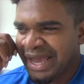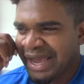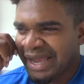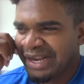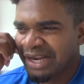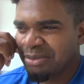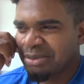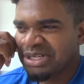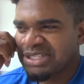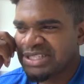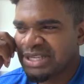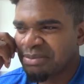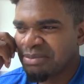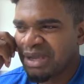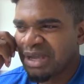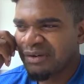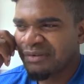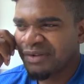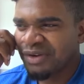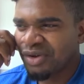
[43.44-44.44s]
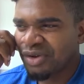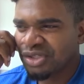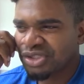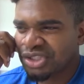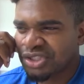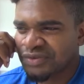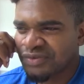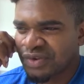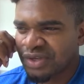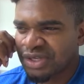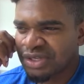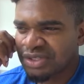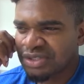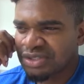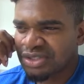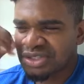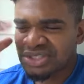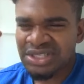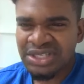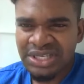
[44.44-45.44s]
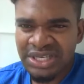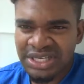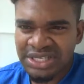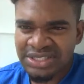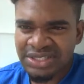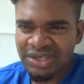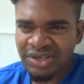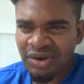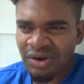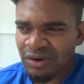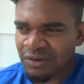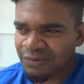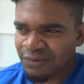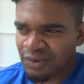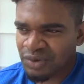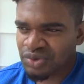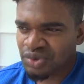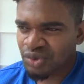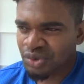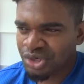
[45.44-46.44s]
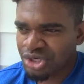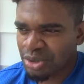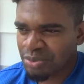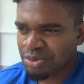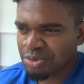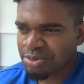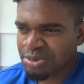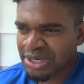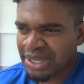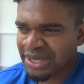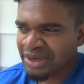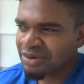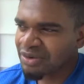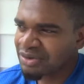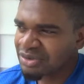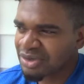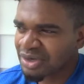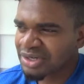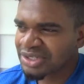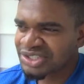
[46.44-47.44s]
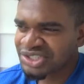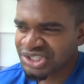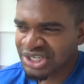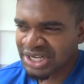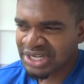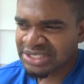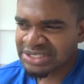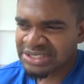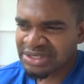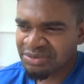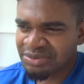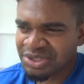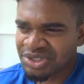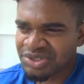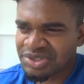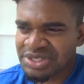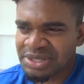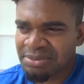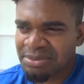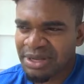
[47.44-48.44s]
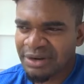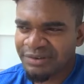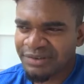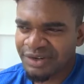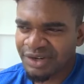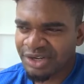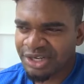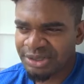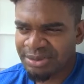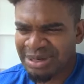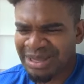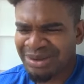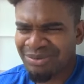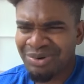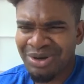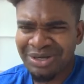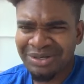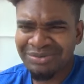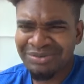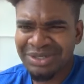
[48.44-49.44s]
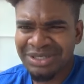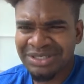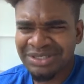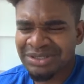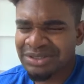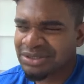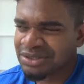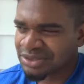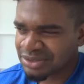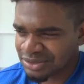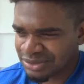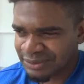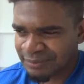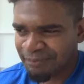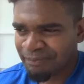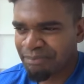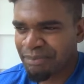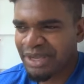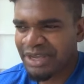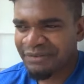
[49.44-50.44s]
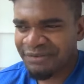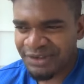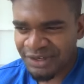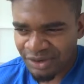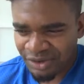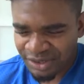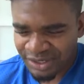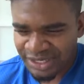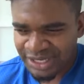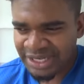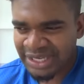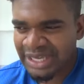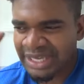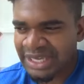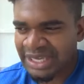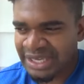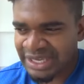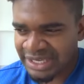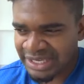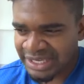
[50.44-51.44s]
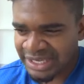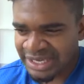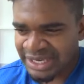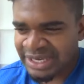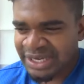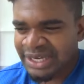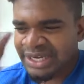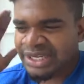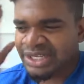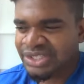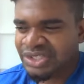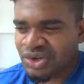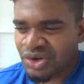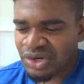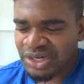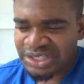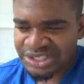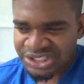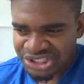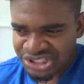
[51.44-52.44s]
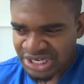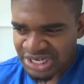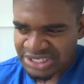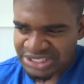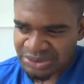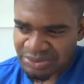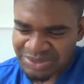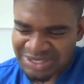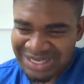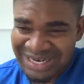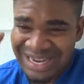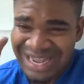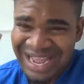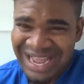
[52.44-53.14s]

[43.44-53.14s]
i normally say melville hall just for just in case the younger folks growing up would be like oh douglas charles and when you say melville hall they're like what what no melville hall aka douglas charles it was an